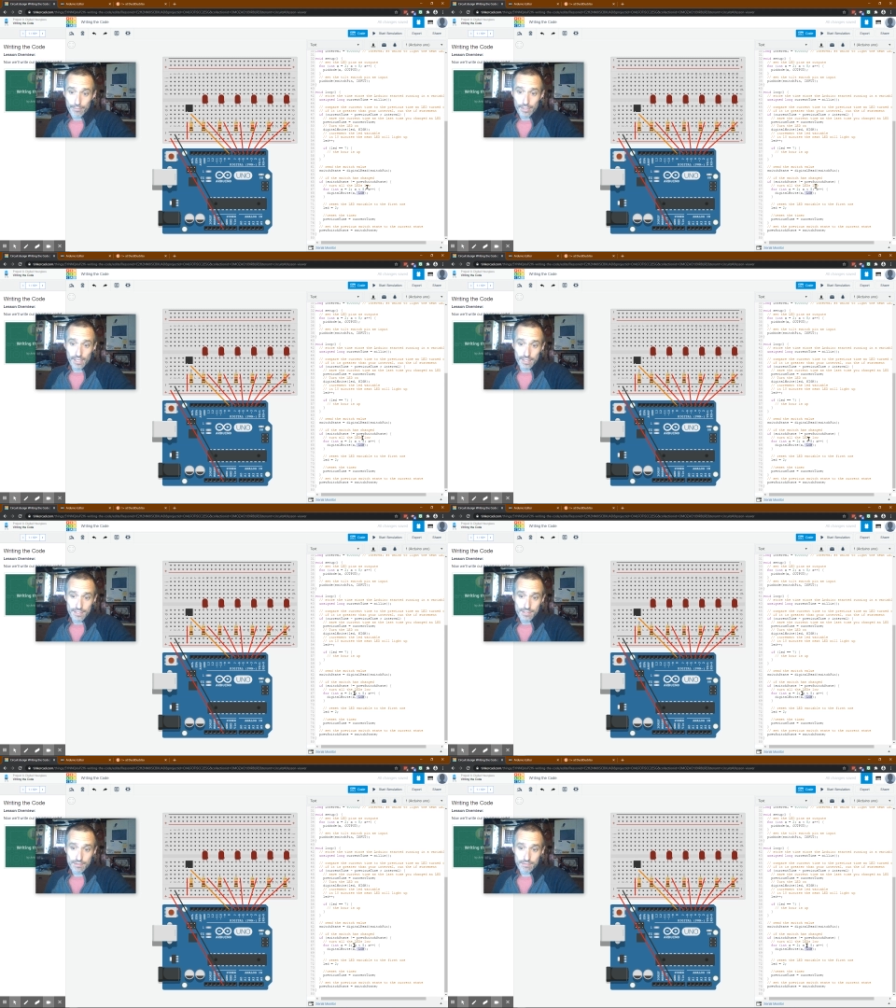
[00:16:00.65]

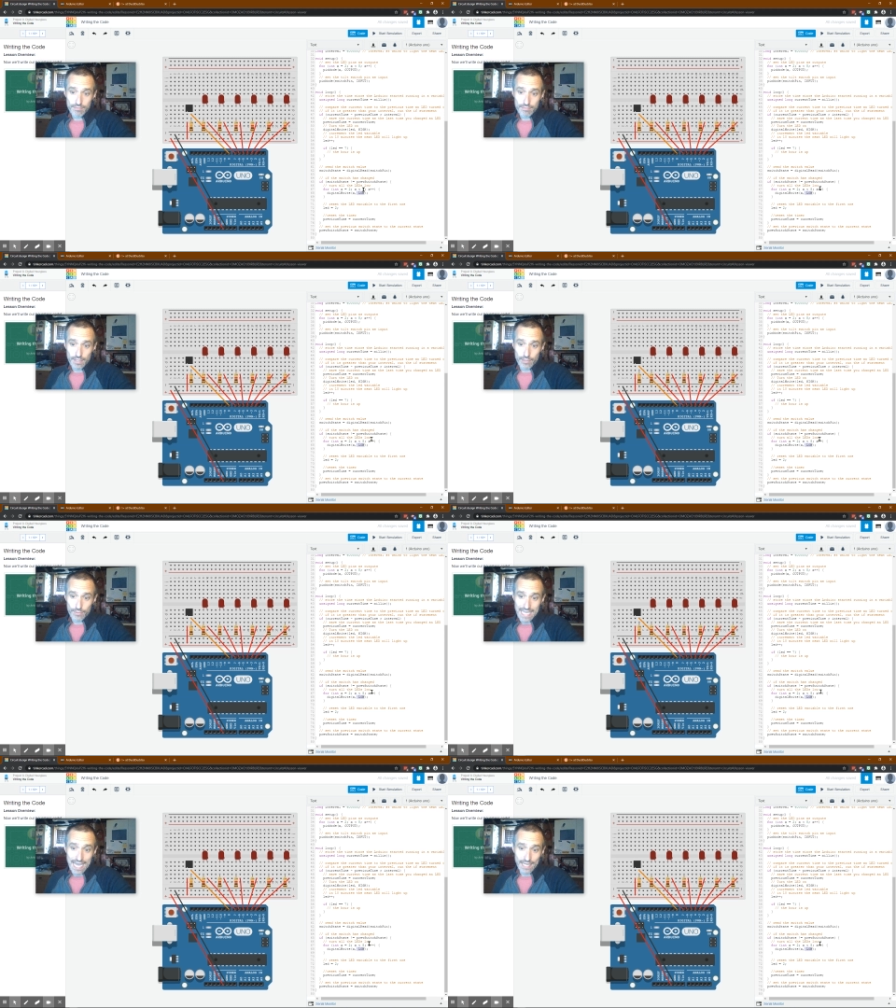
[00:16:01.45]
because it
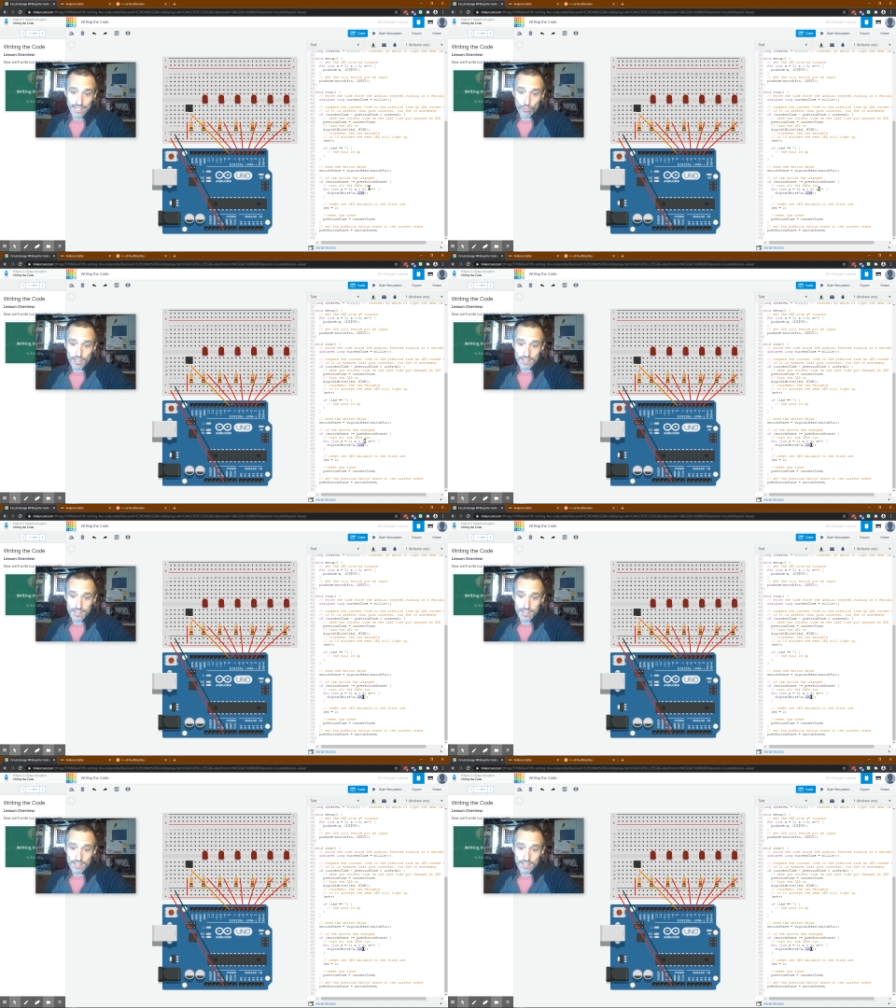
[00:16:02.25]
was adding one